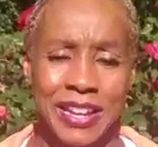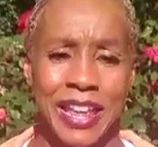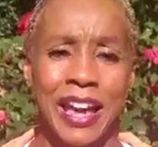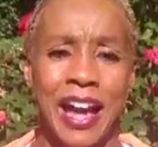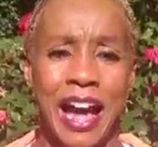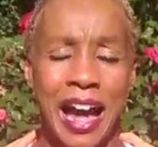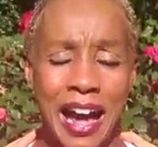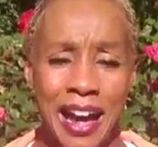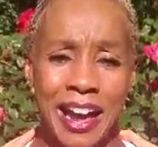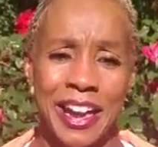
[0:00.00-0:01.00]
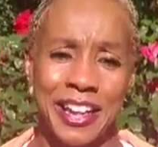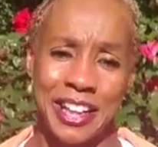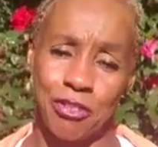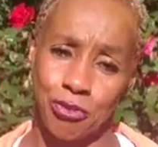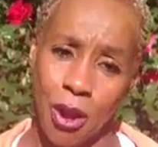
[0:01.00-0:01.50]
Now, I
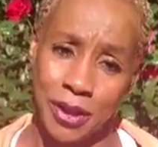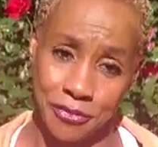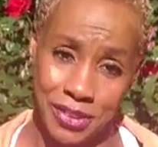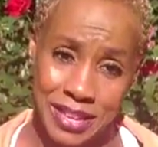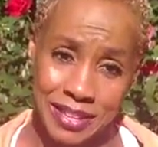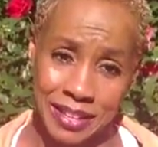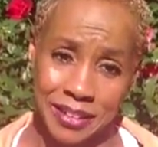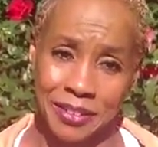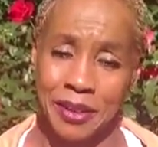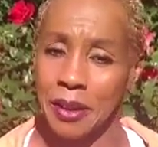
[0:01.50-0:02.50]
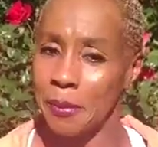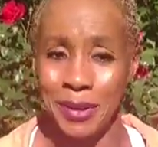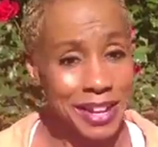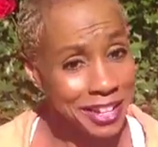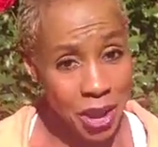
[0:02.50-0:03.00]
eat raw and vegan,
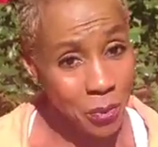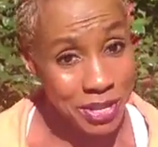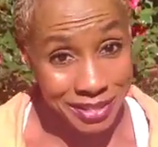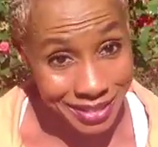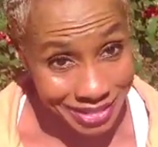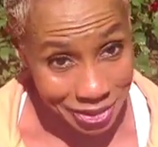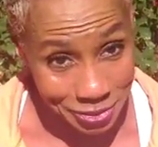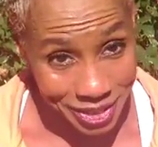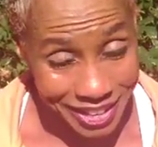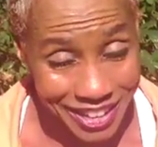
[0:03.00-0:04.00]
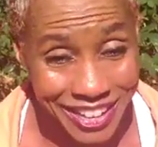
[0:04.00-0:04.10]
but I didn't always eat that way.